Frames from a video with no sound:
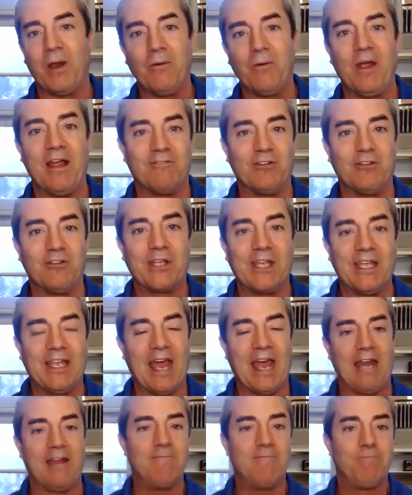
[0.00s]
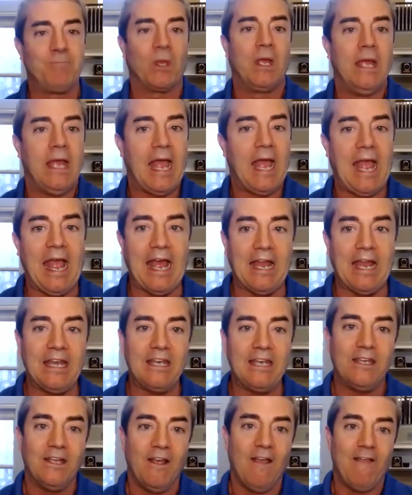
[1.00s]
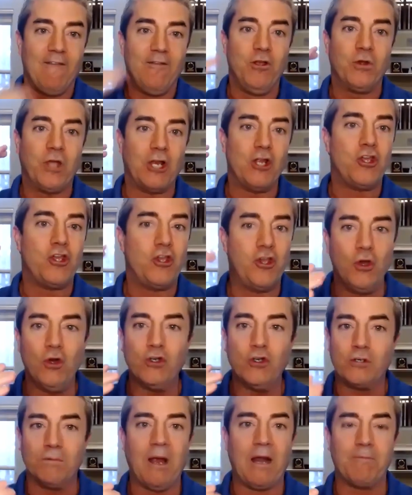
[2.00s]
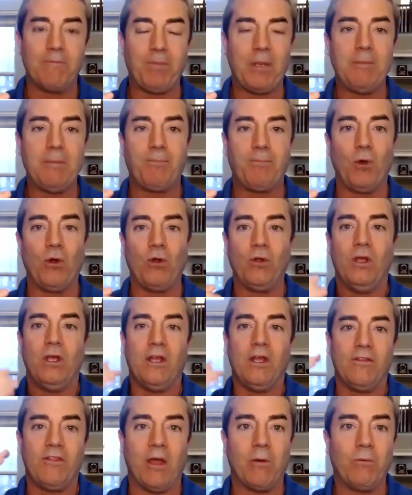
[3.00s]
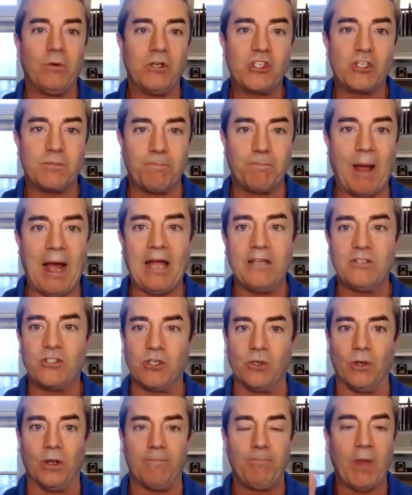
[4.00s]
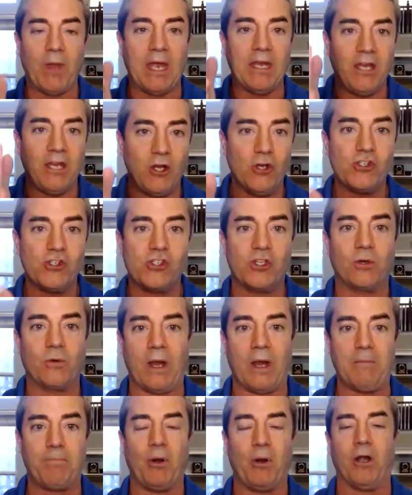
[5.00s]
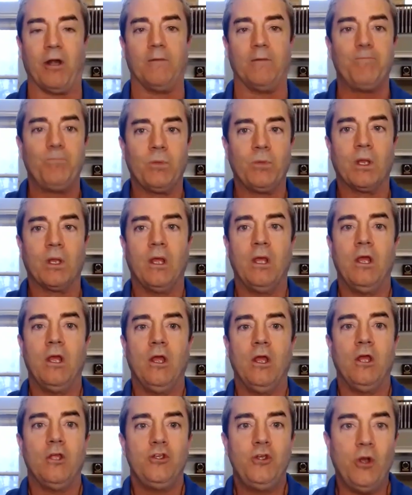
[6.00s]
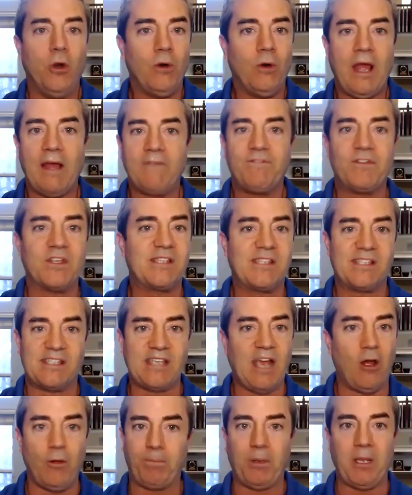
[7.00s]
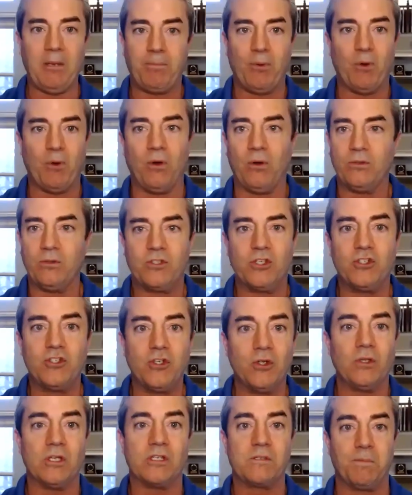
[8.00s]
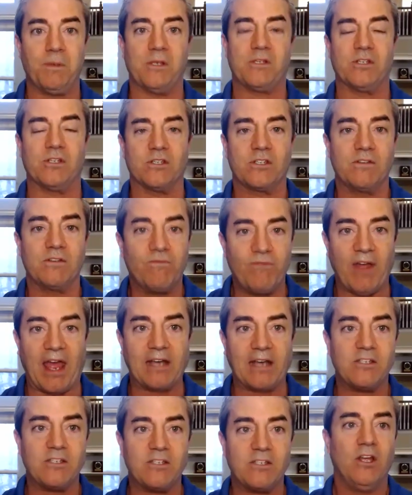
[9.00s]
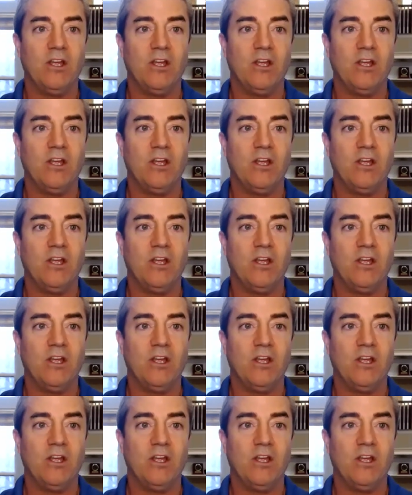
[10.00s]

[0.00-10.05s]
of looking at it. And you'll get a huge amount of people that respond to it. And here's the great part. You don't have to sell people to do this business. In fact,